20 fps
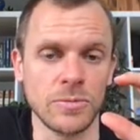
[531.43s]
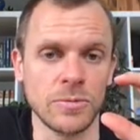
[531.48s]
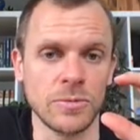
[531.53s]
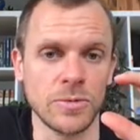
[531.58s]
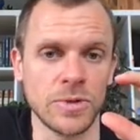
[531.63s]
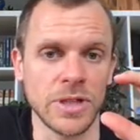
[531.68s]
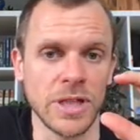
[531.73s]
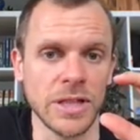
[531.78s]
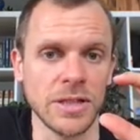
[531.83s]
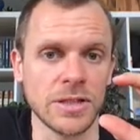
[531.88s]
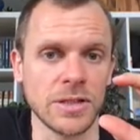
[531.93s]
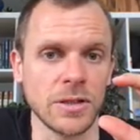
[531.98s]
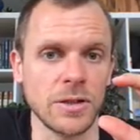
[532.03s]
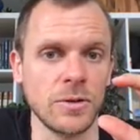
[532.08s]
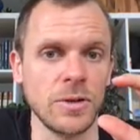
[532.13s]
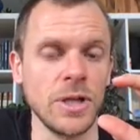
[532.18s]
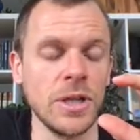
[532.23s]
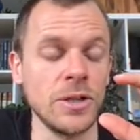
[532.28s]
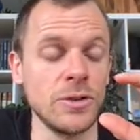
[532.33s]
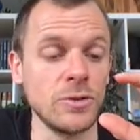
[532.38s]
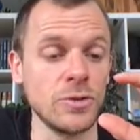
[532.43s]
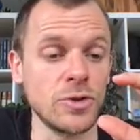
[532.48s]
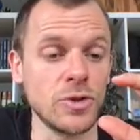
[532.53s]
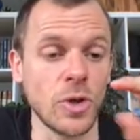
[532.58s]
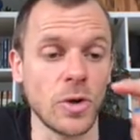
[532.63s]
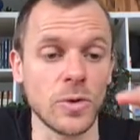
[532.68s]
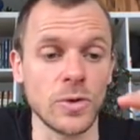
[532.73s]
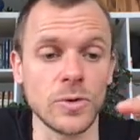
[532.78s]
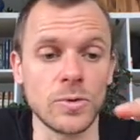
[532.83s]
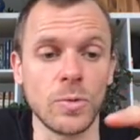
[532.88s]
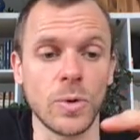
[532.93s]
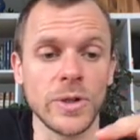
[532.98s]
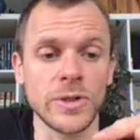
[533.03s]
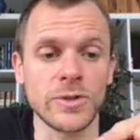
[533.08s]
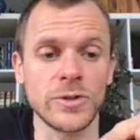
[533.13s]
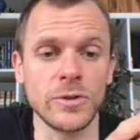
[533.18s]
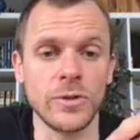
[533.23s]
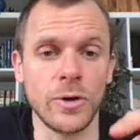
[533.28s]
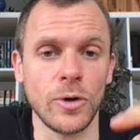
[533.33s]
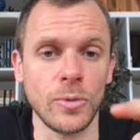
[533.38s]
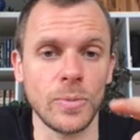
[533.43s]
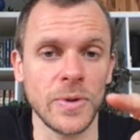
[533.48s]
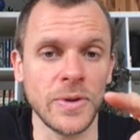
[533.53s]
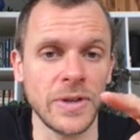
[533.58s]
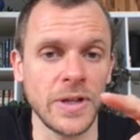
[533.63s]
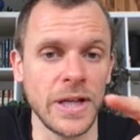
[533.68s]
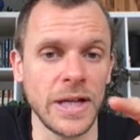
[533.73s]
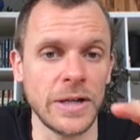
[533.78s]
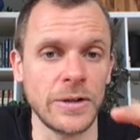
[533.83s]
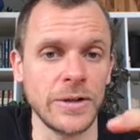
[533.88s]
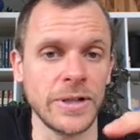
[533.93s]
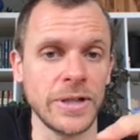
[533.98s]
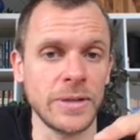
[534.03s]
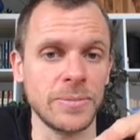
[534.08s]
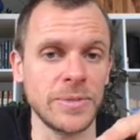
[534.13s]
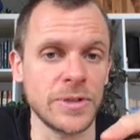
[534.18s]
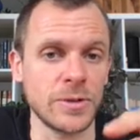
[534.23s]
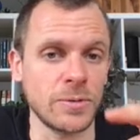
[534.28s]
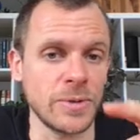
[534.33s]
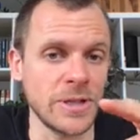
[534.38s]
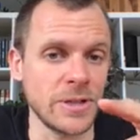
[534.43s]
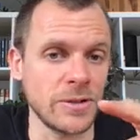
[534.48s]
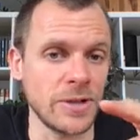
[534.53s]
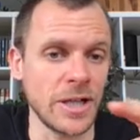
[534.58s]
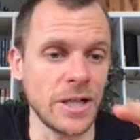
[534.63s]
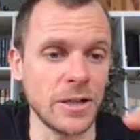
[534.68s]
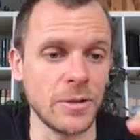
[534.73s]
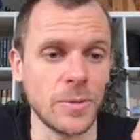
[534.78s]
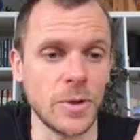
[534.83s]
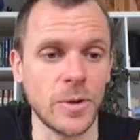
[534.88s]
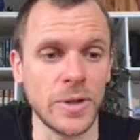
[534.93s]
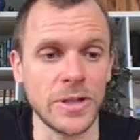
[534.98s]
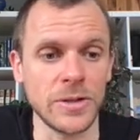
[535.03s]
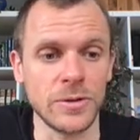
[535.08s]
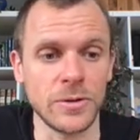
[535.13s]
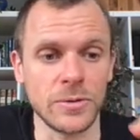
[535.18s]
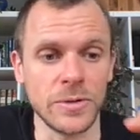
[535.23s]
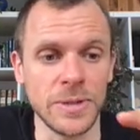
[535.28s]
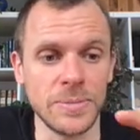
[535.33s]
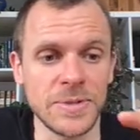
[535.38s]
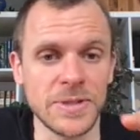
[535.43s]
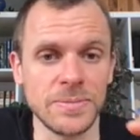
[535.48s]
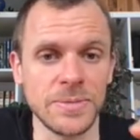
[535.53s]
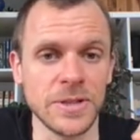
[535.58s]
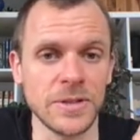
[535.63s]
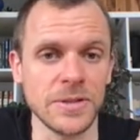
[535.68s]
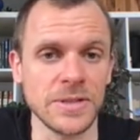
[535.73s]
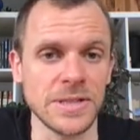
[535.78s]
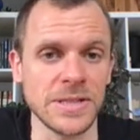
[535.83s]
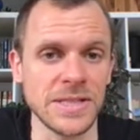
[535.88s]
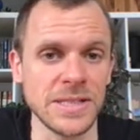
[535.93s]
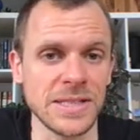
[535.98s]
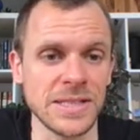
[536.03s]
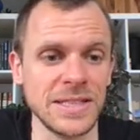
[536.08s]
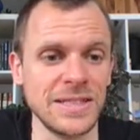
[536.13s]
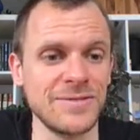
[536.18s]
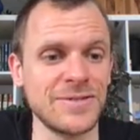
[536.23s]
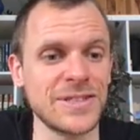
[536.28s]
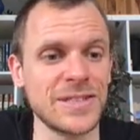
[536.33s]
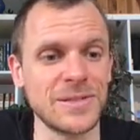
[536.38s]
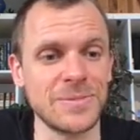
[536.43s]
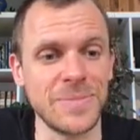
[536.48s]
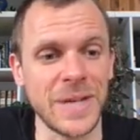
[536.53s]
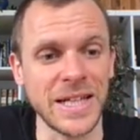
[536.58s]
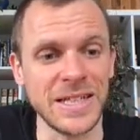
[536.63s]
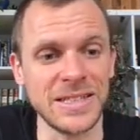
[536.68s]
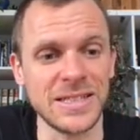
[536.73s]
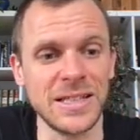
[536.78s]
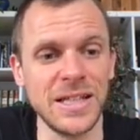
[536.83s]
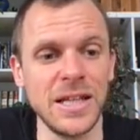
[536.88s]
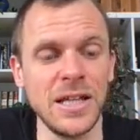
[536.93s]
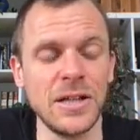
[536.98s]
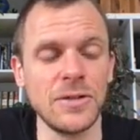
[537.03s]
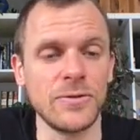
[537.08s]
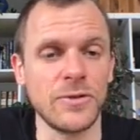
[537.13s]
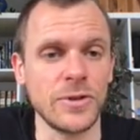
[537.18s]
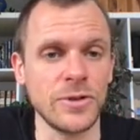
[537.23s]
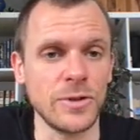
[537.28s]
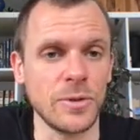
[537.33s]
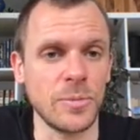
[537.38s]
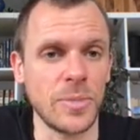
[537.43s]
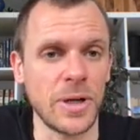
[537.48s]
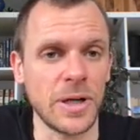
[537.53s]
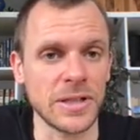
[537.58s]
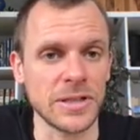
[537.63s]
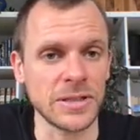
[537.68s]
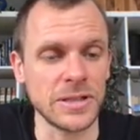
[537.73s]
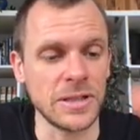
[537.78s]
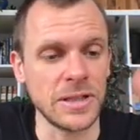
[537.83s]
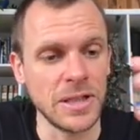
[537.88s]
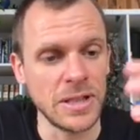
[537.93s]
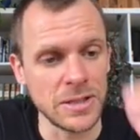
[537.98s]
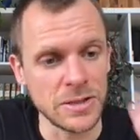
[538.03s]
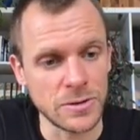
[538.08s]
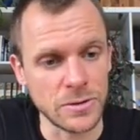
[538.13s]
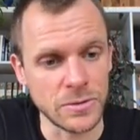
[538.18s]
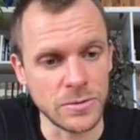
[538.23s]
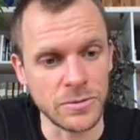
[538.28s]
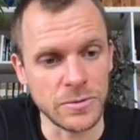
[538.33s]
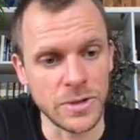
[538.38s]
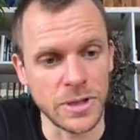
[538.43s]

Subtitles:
Okay, so you don't want to open the area between your elbow and your ribs, because this leaves space for your partner to